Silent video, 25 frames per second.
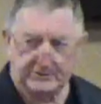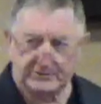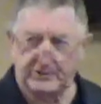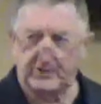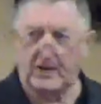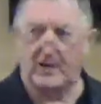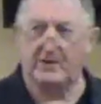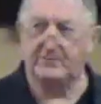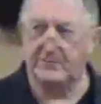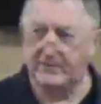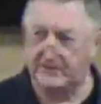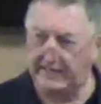
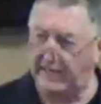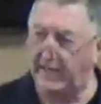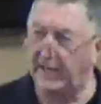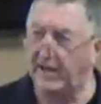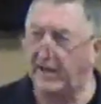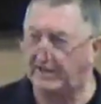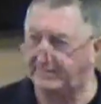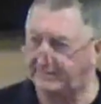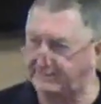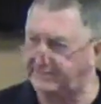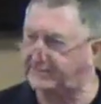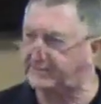start really
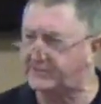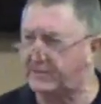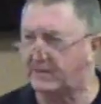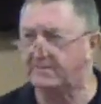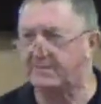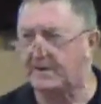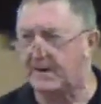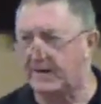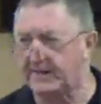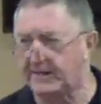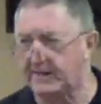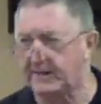loving
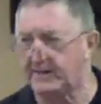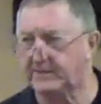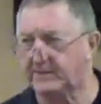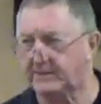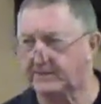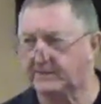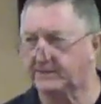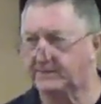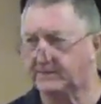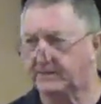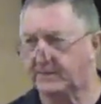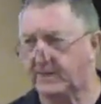somebody,
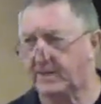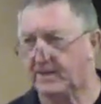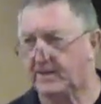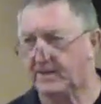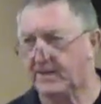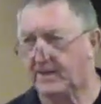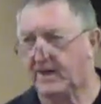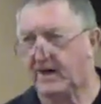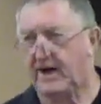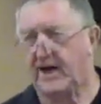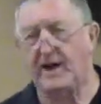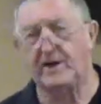
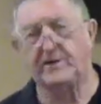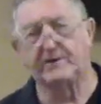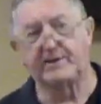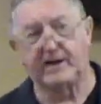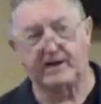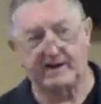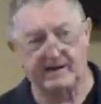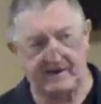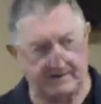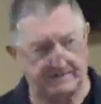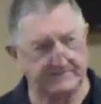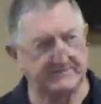I don't
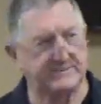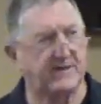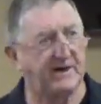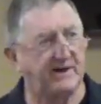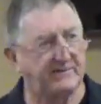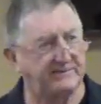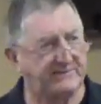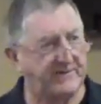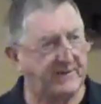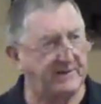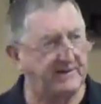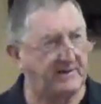care how
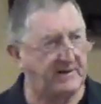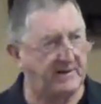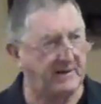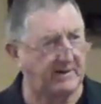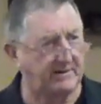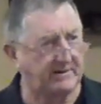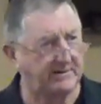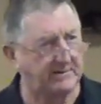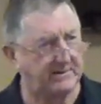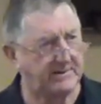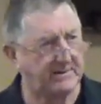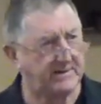tough they
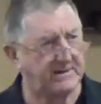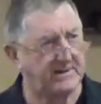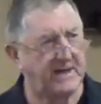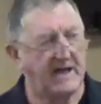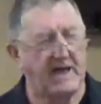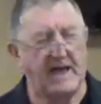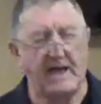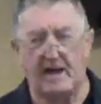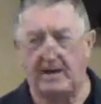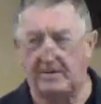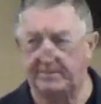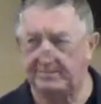are,
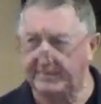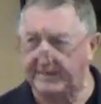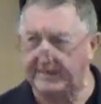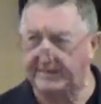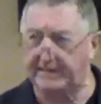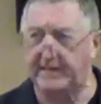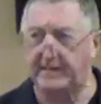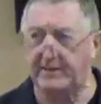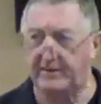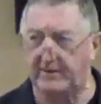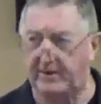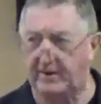how
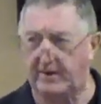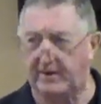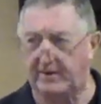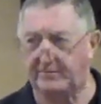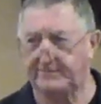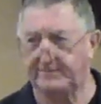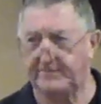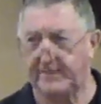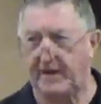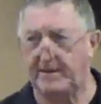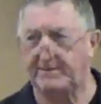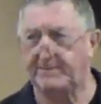mean they
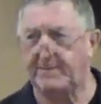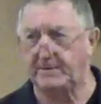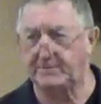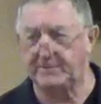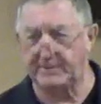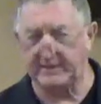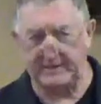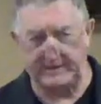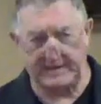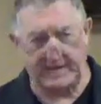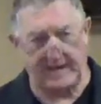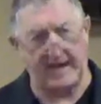are. I've been
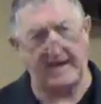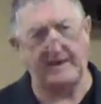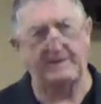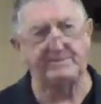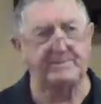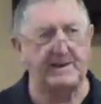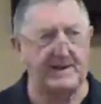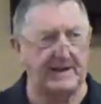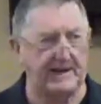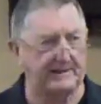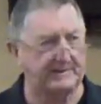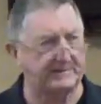with
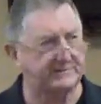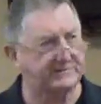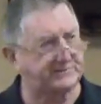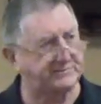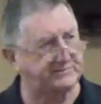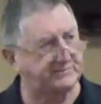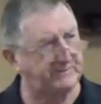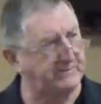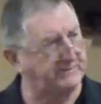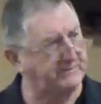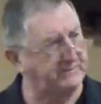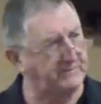gangbangers,
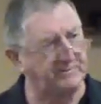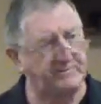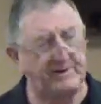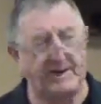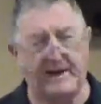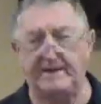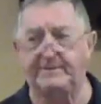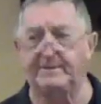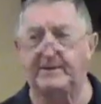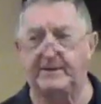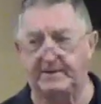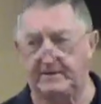street, you
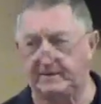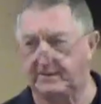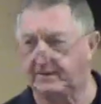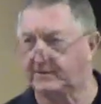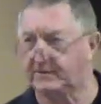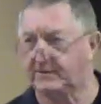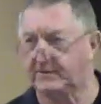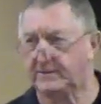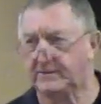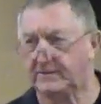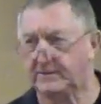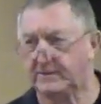name it.
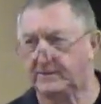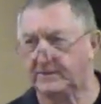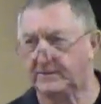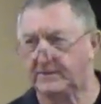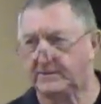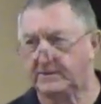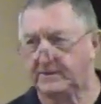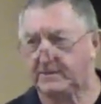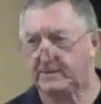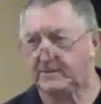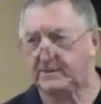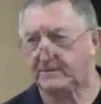
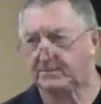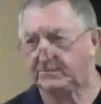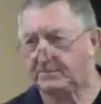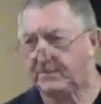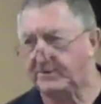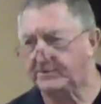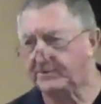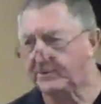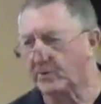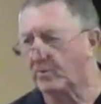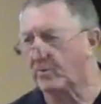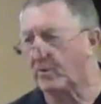
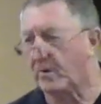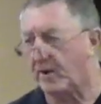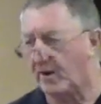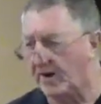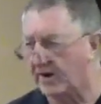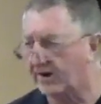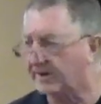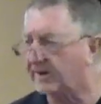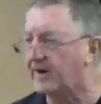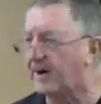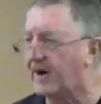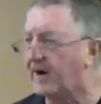But you'll
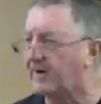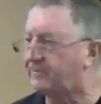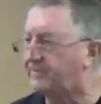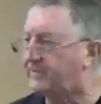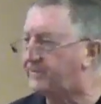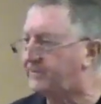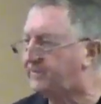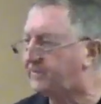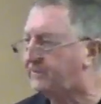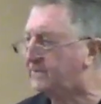walk up,